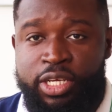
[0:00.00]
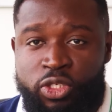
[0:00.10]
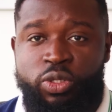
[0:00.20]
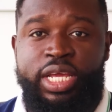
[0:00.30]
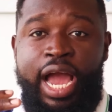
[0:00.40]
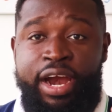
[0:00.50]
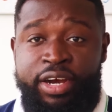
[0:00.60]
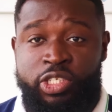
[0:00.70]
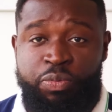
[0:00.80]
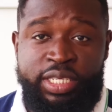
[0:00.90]
So the
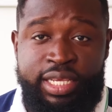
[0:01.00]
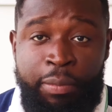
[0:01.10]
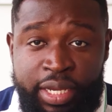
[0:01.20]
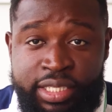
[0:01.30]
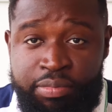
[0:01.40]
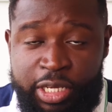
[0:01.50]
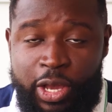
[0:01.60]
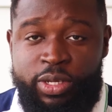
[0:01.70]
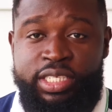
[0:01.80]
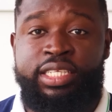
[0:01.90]
RRSP is amazing
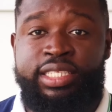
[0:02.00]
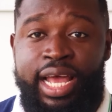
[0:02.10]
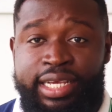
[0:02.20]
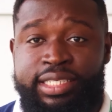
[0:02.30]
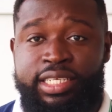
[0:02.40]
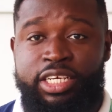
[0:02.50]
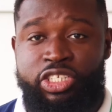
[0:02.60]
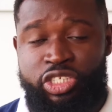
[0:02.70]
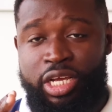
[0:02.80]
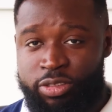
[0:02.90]
because it tax
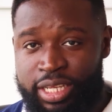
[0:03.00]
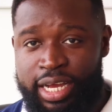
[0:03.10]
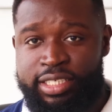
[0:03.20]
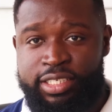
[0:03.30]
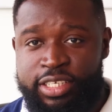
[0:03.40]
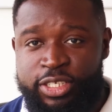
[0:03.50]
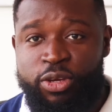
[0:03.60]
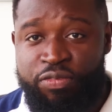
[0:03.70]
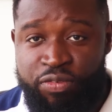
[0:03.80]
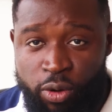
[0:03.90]
shelters
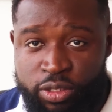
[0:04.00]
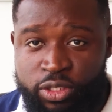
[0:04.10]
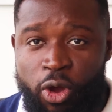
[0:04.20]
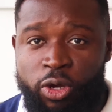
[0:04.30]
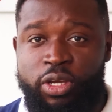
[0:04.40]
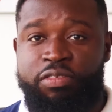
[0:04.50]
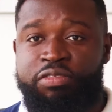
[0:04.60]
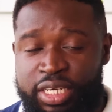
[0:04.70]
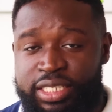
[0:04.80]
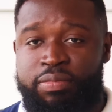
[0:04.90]
your funds or your
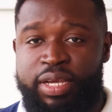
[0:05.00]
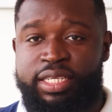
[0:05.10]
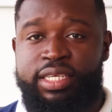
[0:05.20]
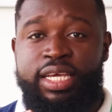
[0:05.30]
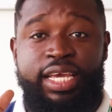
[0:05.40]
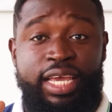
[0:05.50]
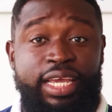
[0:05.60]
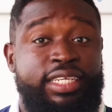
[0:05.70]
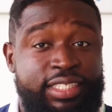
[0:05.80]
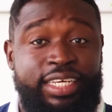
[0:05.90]
investment
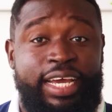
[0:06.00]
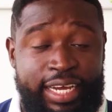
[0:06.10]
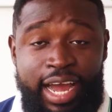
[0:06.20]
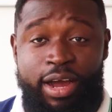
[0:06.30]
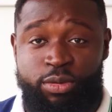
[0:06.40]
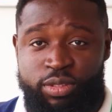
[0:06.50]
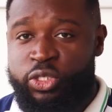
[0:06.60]
in the account.